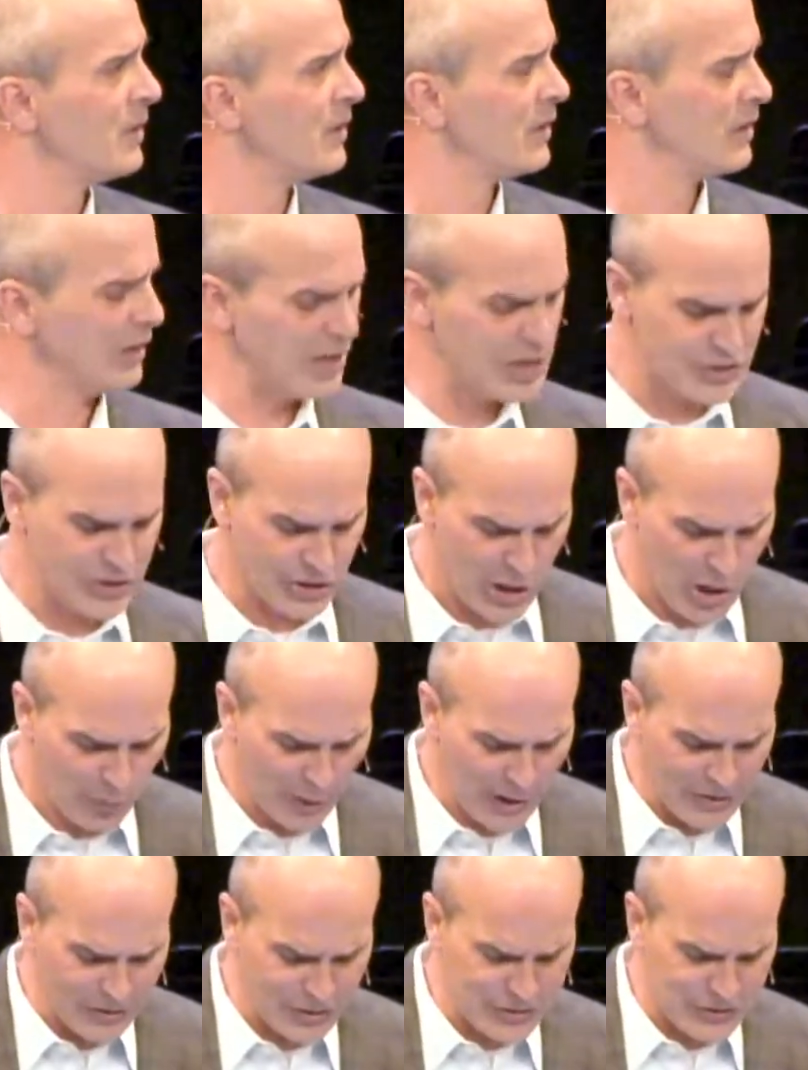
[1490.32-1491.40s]
Listen, you
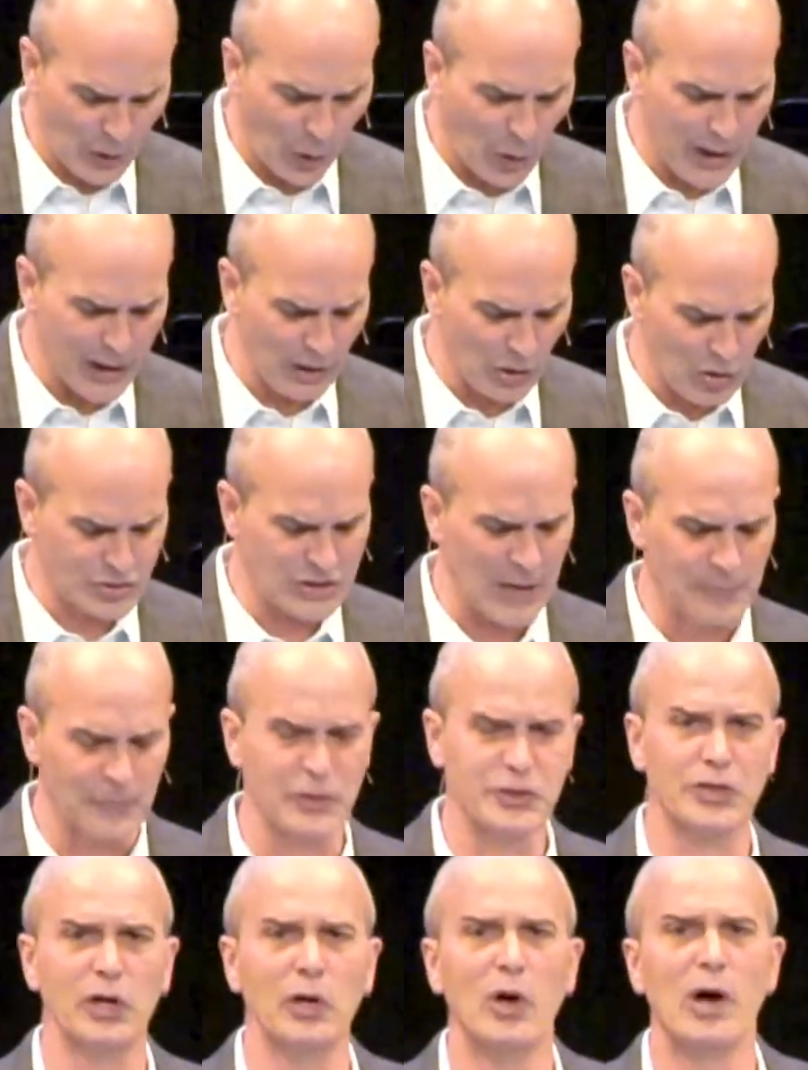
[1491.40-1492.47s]
read the story in Luke chapter
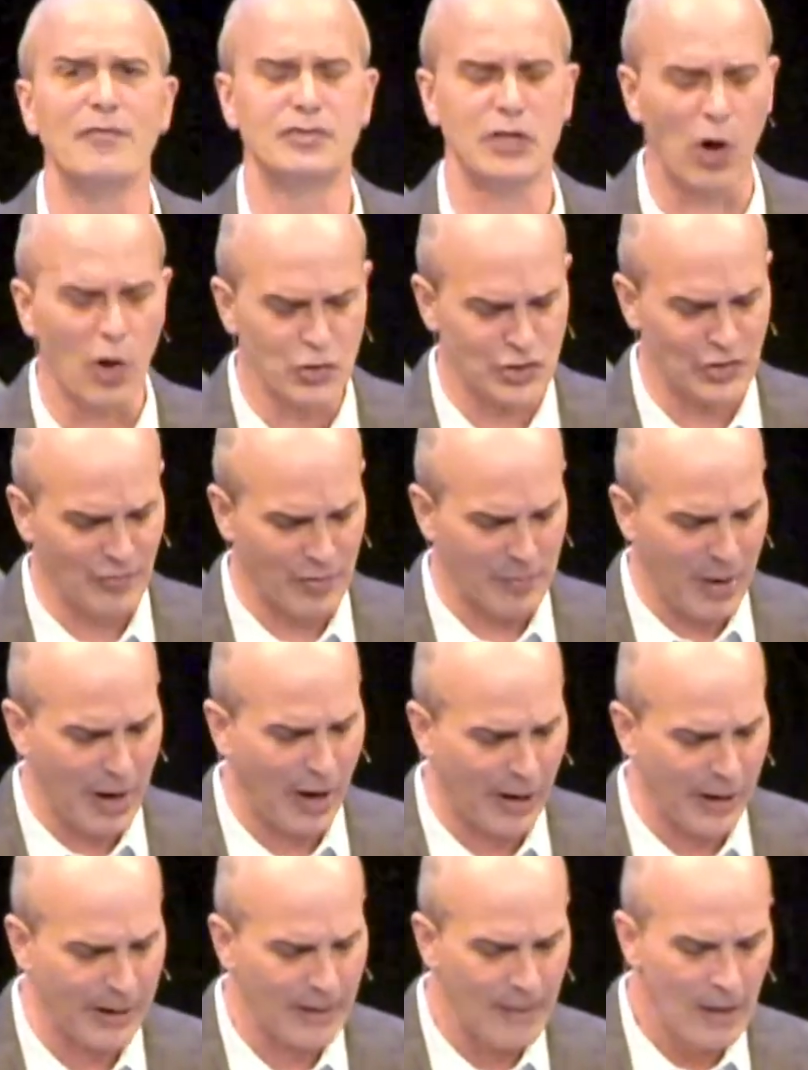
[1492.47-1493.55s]
2 of Joseph and
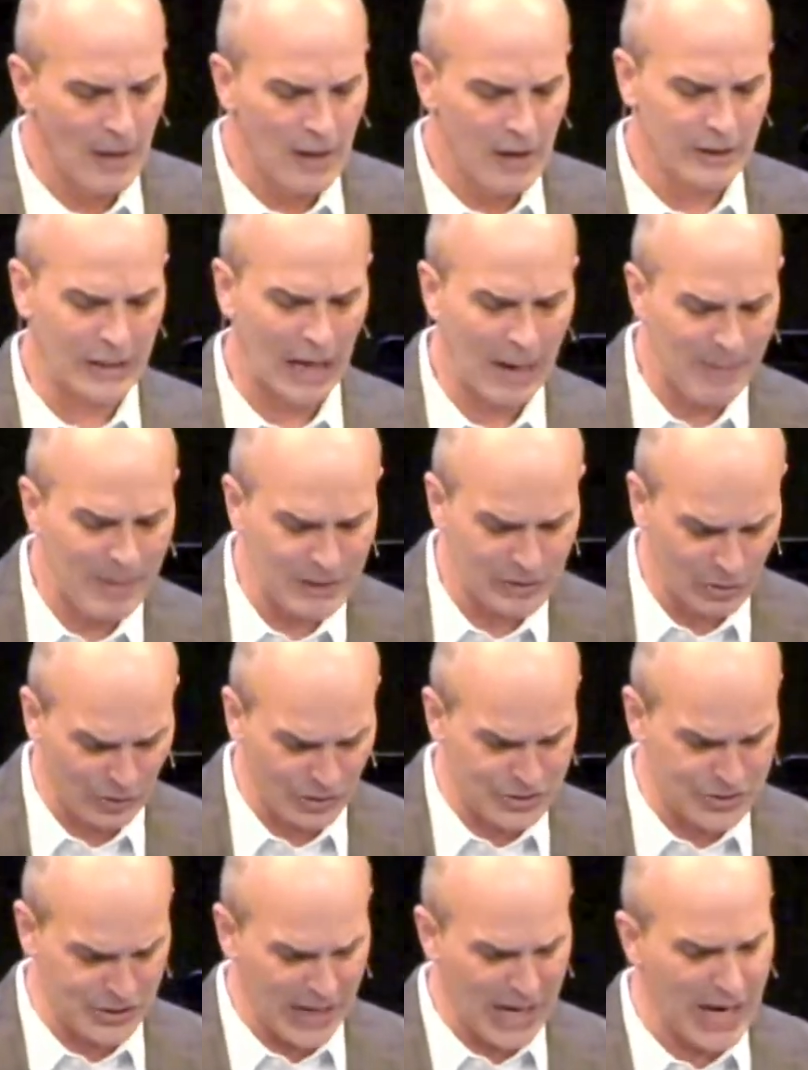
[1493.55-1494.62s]
Mary coming to
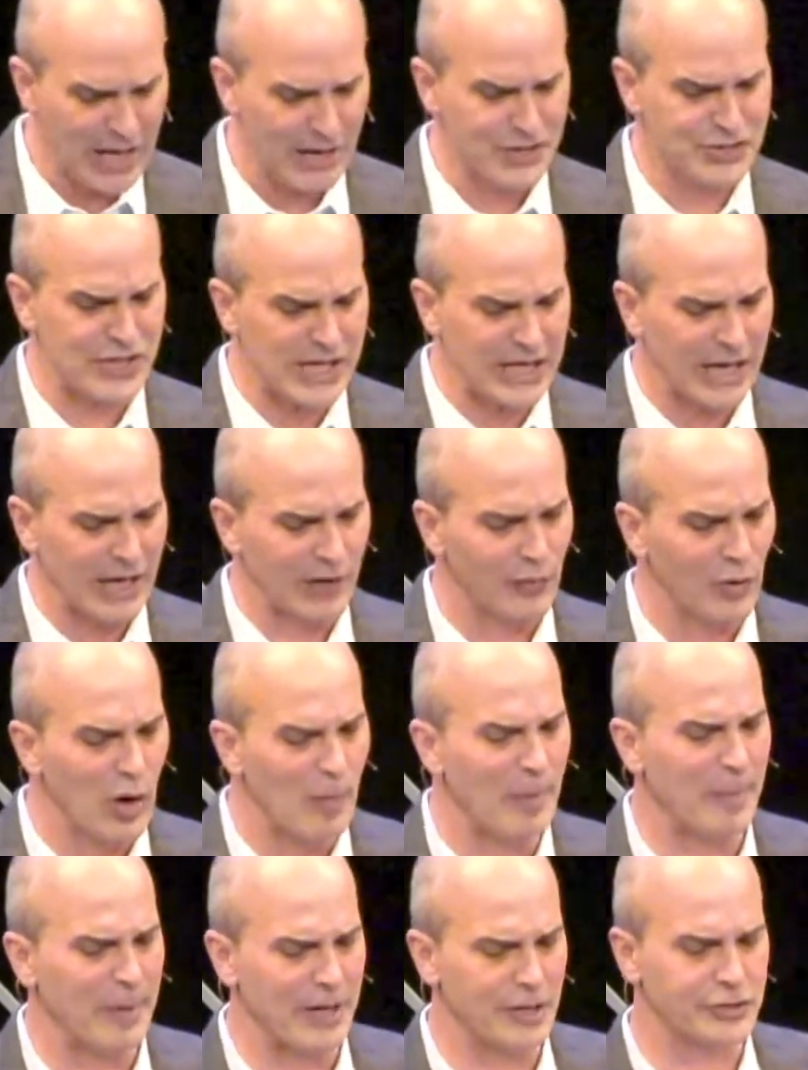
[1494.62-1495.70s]
this inn and seeking a room and
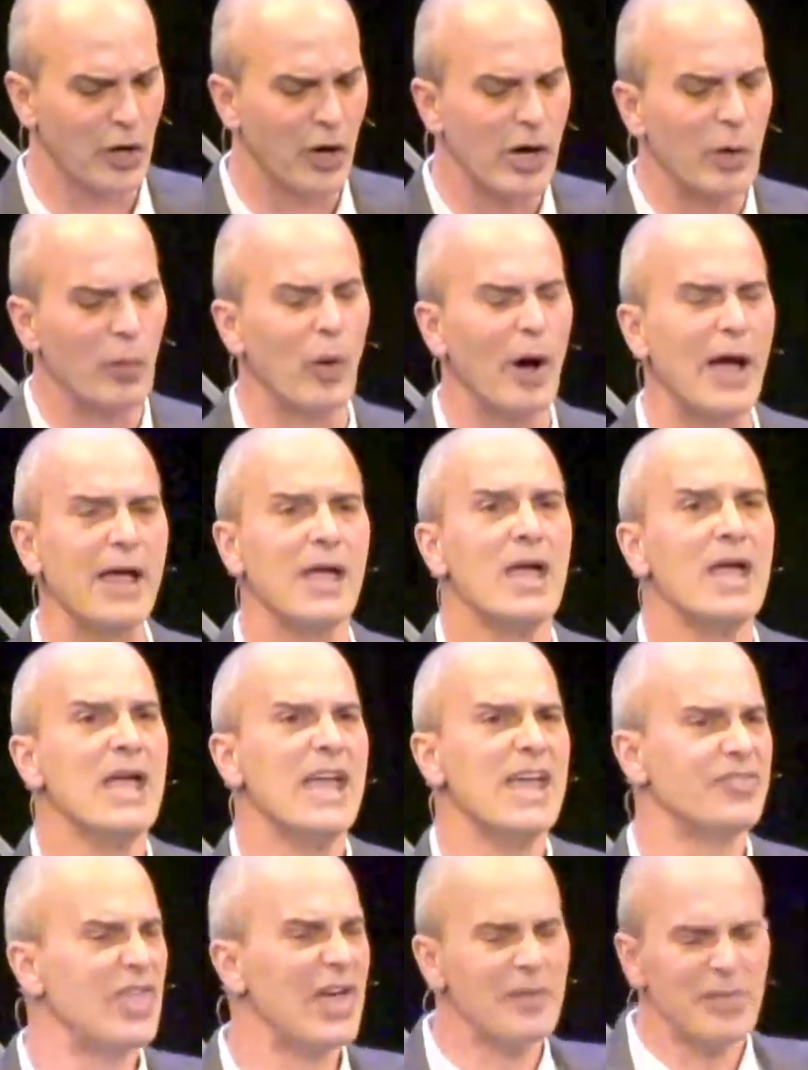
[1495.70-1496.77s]
being turned away.
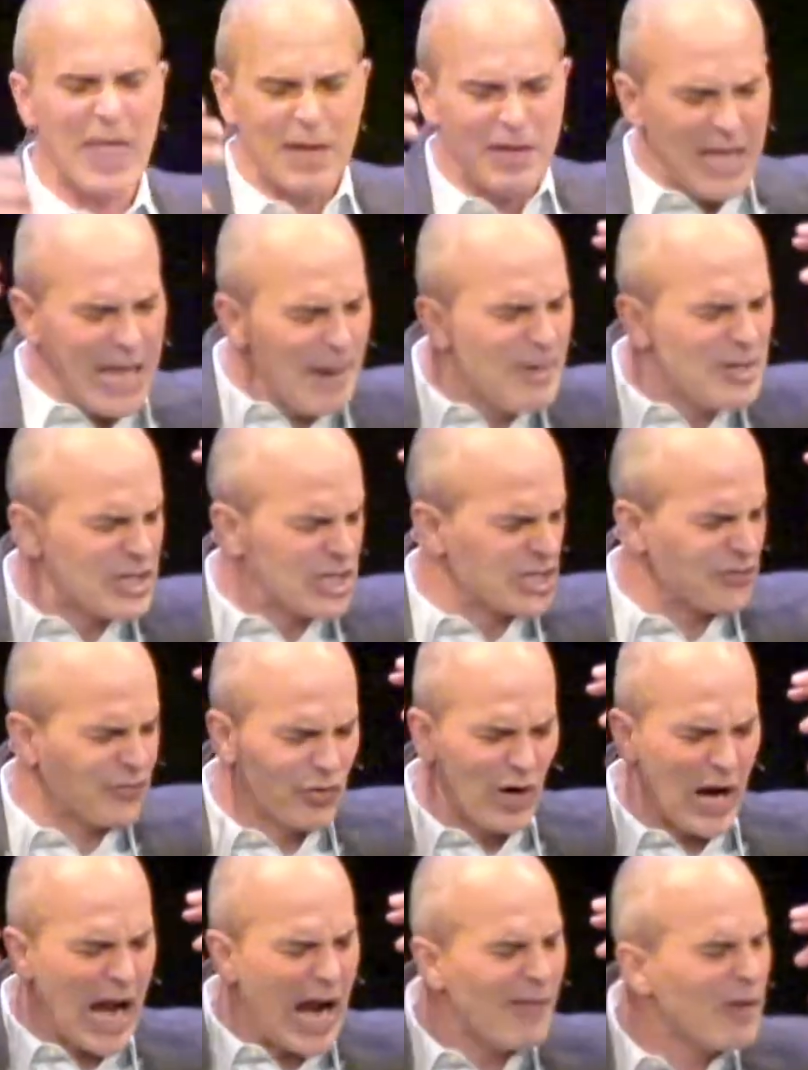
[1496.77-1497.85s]
It, that, that image is
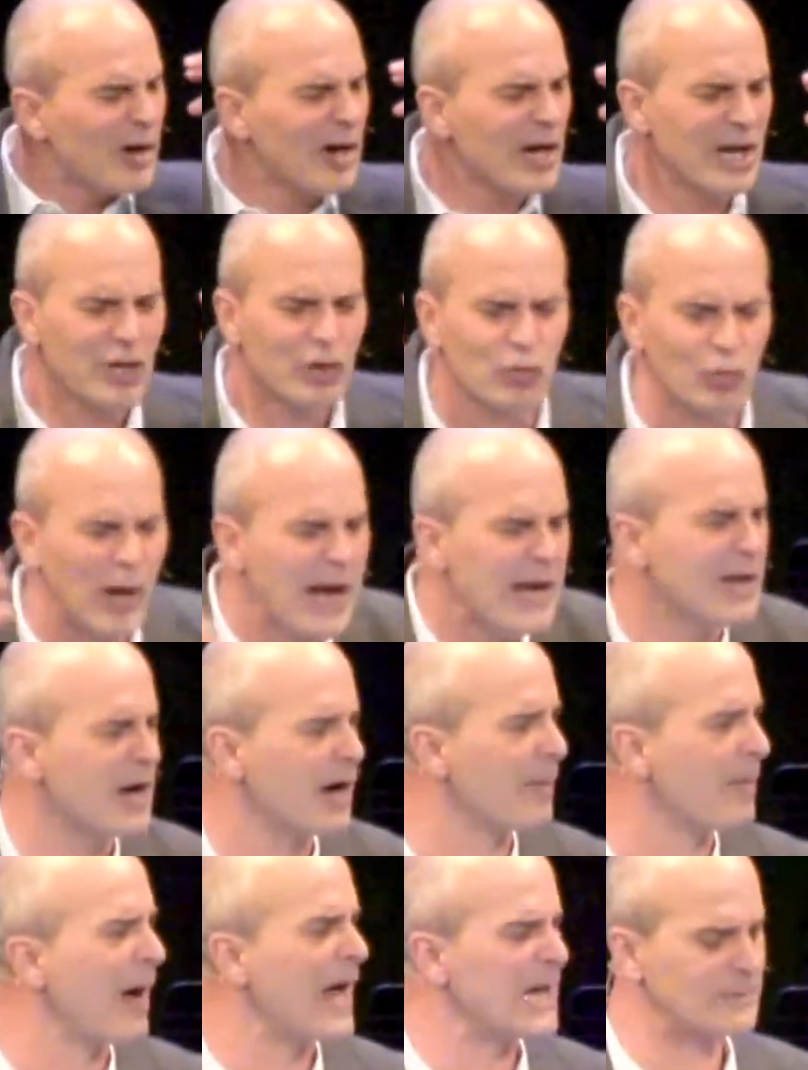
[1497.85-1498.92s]
forever ingrained in our
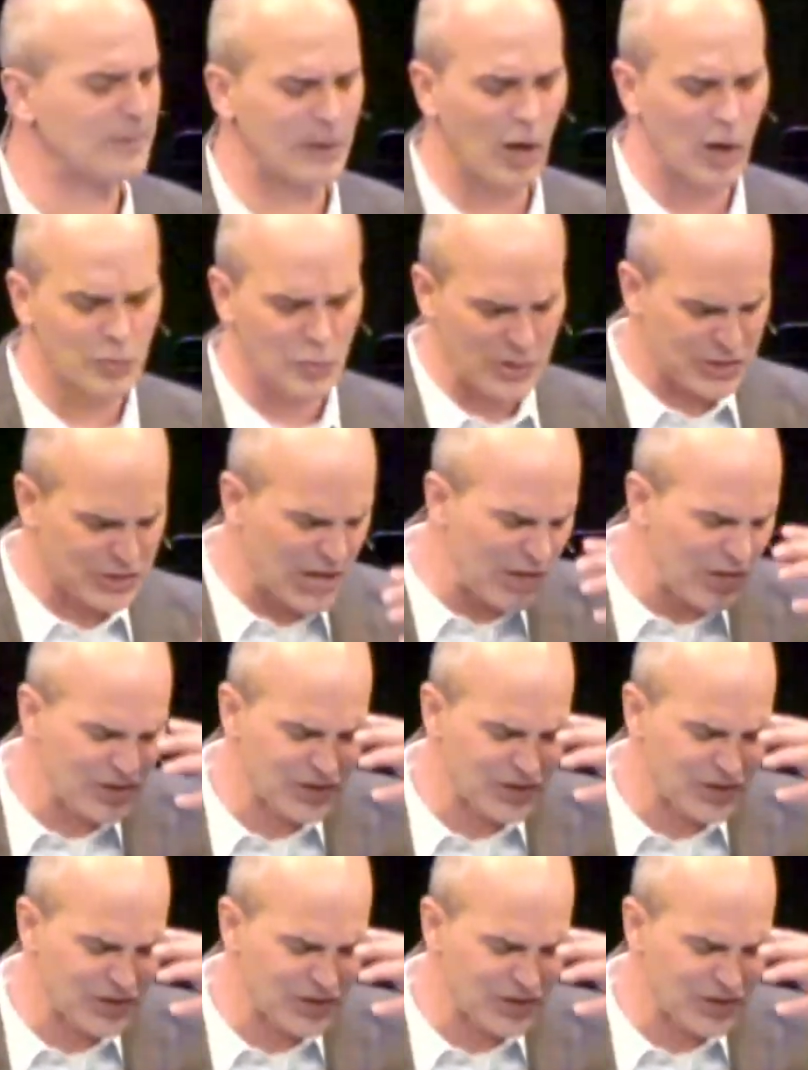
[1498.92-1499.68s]
minds because we see this